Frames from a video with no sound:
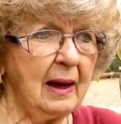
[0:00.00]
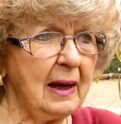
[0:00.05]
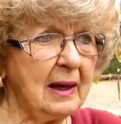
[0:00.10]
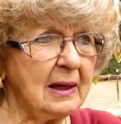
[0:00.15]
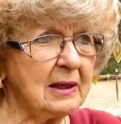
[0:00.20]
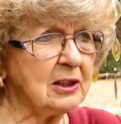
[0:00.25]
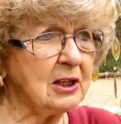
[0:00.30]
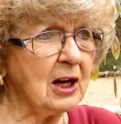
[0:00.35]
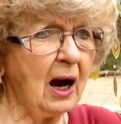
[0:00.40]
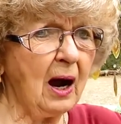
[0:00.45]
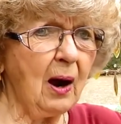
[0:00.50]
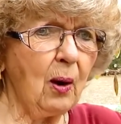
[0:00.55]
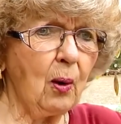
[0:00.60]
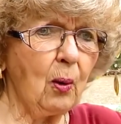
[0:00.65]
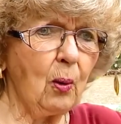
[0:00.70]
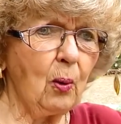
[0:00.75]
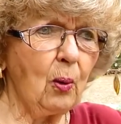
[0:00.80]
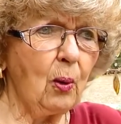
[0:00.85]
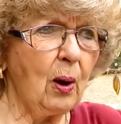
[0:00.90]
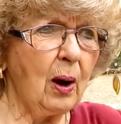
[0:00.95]
And
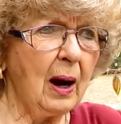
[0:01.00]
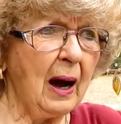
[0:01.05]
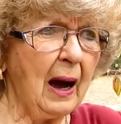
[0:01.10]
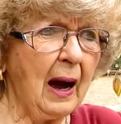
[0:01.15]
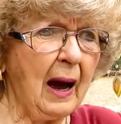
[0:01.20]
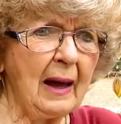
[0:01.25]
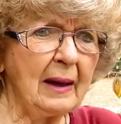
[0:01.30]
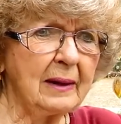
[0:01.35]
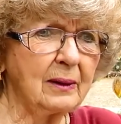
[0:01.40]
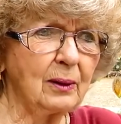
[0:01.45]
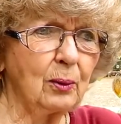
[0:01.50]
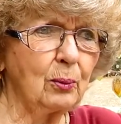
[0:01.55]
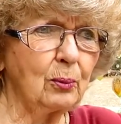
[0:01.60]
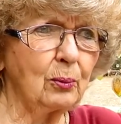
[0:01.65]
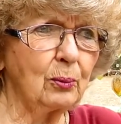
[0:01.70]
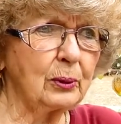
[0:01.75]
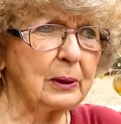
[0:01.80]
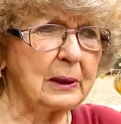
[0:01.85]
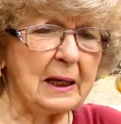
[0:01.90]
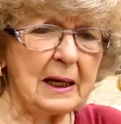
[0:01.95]
y'all, I
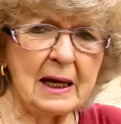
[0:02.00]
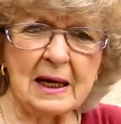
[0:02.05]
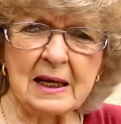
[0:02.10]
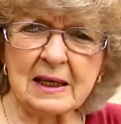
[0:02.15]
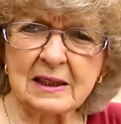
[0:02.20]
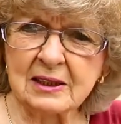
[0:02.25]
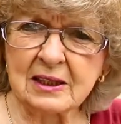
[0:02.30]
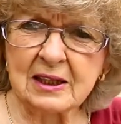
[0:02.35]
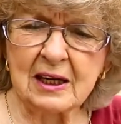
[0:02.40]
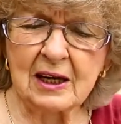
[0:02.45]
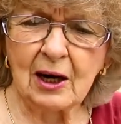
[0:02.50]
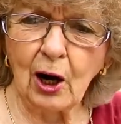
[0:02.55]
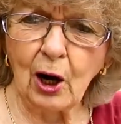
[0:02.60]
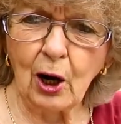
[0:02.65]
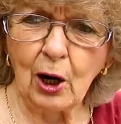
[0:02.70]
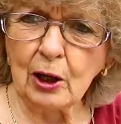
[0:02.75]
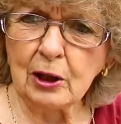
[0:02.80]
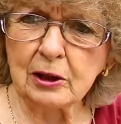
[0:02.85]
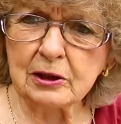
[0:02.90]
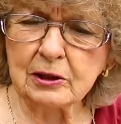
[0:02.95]
don't guess it
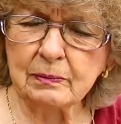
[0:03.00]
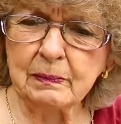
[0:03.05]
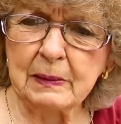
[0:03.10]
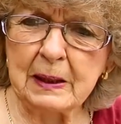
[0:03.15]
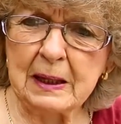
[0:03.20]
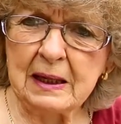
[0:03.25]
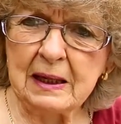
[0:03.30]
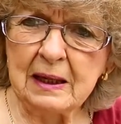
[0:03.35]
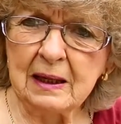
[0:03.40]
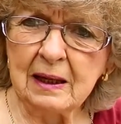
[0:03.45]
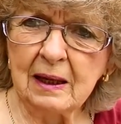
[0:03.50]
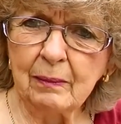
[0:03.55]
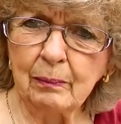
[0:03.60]
hurts me